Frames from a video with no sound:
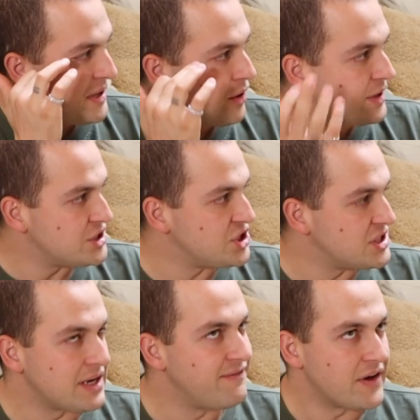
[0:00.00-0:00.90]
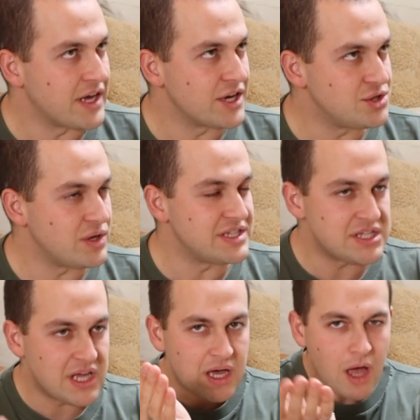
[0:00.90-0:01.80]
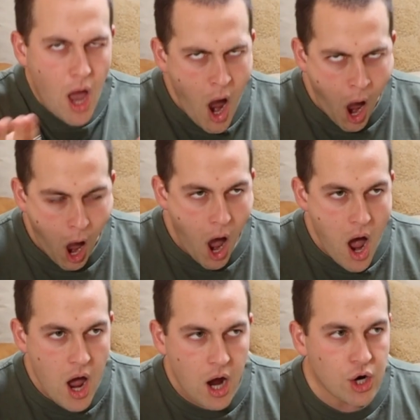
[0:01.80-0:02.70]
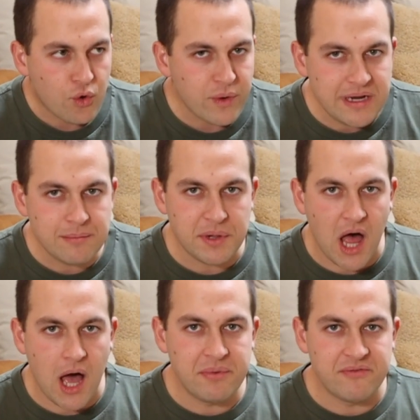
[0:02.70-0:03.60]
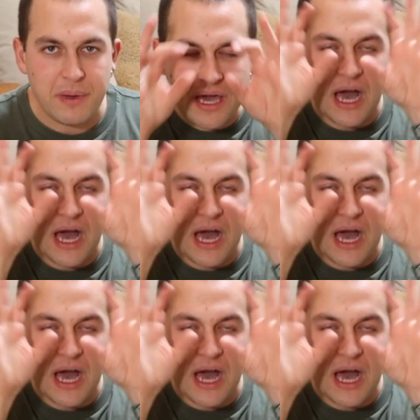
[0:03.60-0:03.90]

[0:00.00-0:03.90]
Baby Yoda is just like fucking, it's like a green blob of big